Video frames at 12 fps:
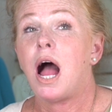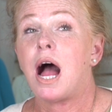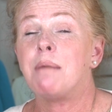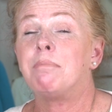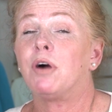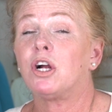
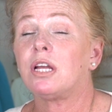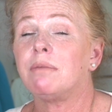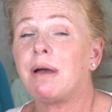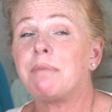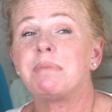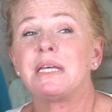I market
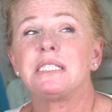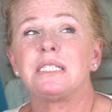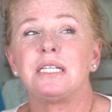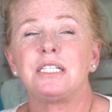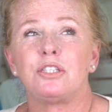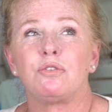my
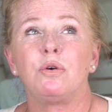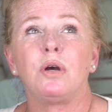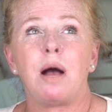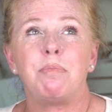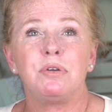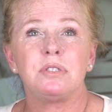business through a
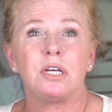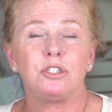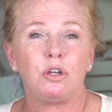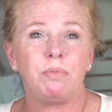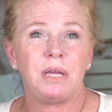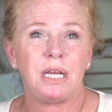couple
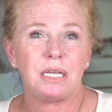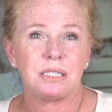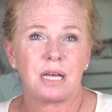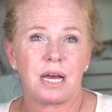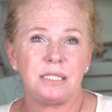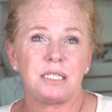social media
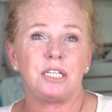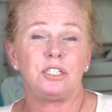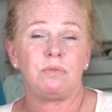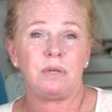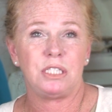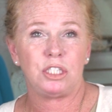sites. I
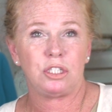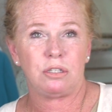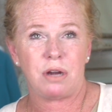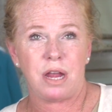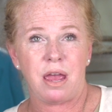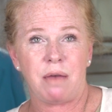do
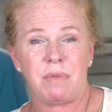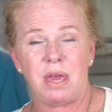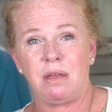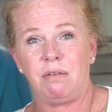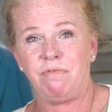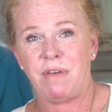Instagram
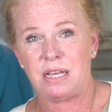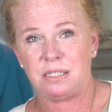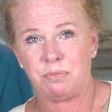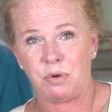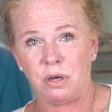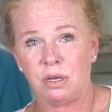and
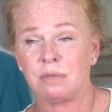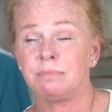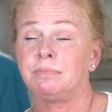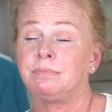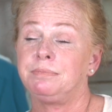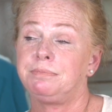Facebook.
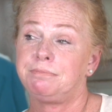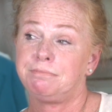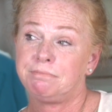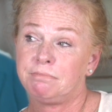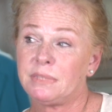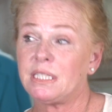
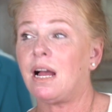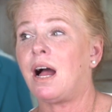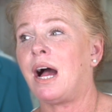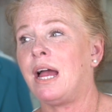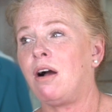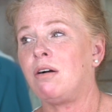
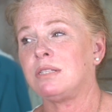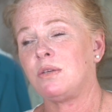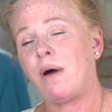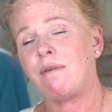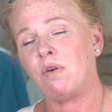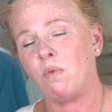I also
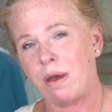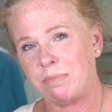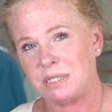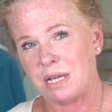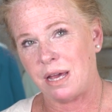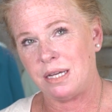have a
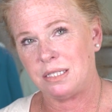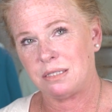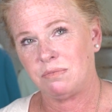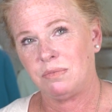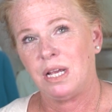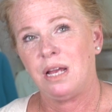website.
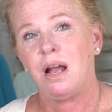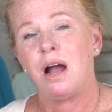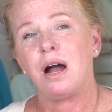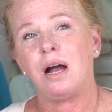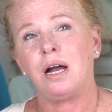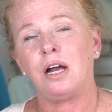
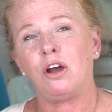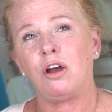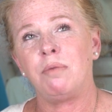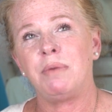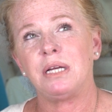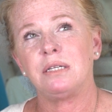
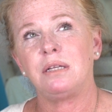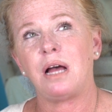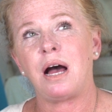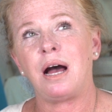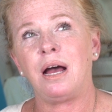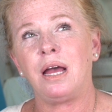Um,
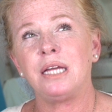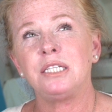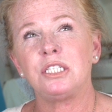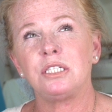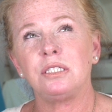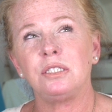I
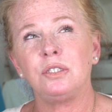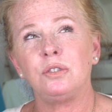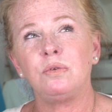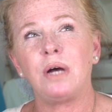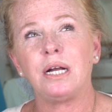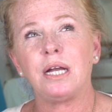
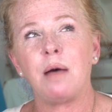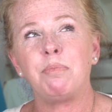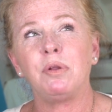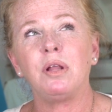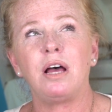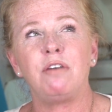do a
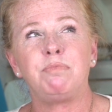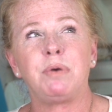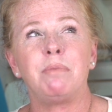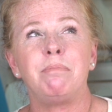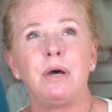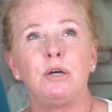couple of
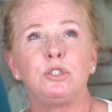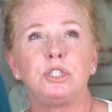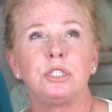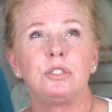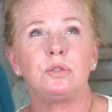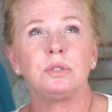
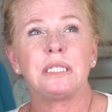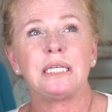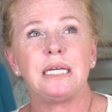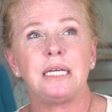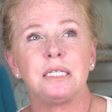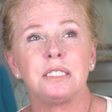promotional
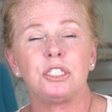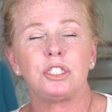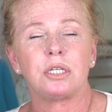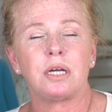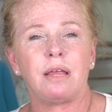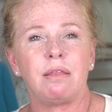things
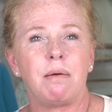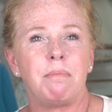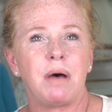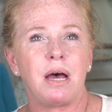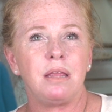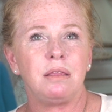during the
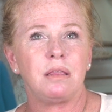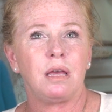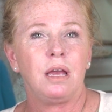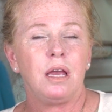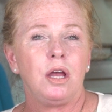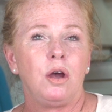month
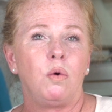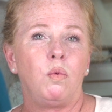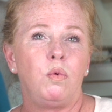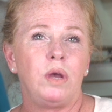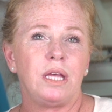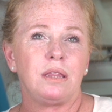
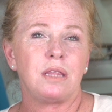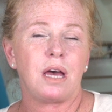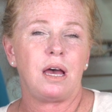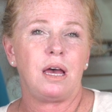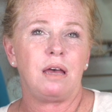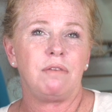with
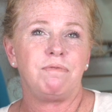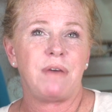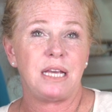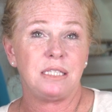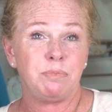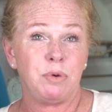
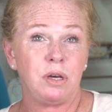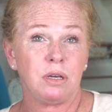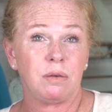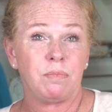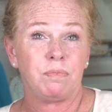Facebook.